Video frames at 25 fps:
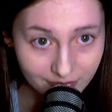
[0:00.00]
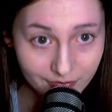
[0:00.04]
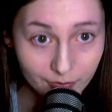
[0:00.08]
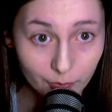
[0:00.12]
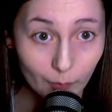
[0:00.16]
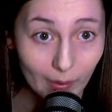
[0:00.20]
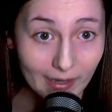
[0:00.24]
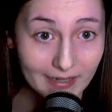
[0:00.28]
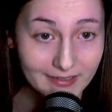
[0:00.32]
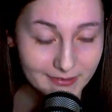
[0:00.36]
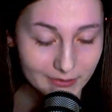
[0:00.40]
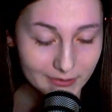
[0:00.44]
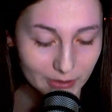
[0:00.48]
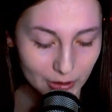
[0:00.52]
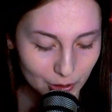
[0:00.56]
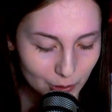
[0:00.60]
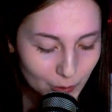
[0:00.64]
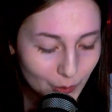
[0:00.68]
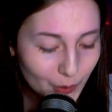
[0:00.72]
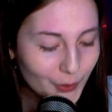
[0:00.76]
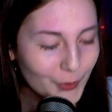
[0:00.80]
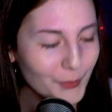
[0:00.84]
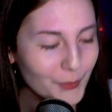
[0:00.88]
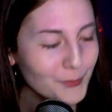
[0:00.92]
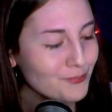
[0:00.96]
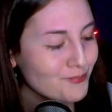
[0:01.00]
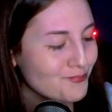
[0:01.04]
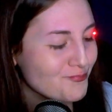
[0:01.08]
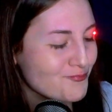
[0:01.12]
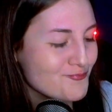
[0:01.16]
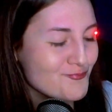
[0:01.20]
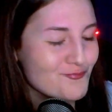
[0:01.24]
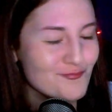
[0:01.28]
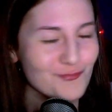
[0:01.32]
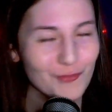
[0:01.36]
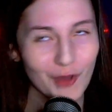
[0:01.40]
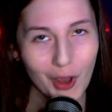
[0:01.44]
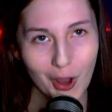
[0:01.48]
Just a white circle?
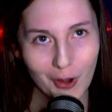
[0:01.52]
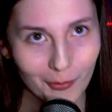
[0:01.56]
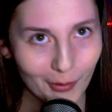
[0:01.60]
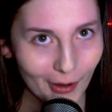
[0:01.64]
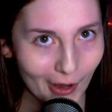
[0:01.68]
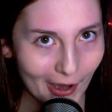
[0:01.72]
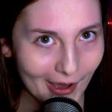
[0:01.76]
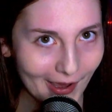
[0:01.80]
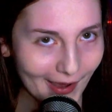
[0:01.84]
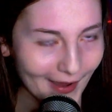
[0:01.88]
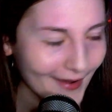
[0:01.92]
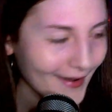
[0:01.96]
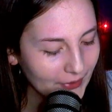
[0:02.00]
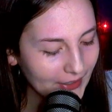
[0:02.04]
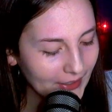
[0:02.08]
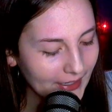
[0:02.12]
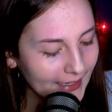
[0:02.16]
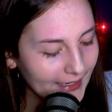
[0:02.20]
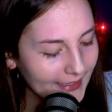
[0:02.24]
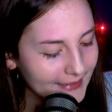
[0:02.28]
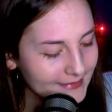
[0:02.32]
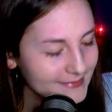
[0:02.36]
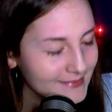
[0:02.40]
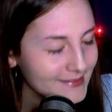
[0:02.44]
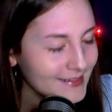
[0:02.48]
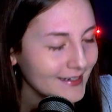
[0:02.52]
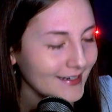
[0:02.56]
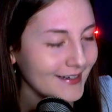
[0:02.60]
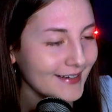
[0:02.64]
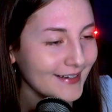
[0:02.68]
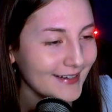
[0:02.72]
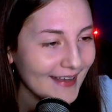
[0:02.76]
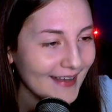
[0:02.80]
Okay. But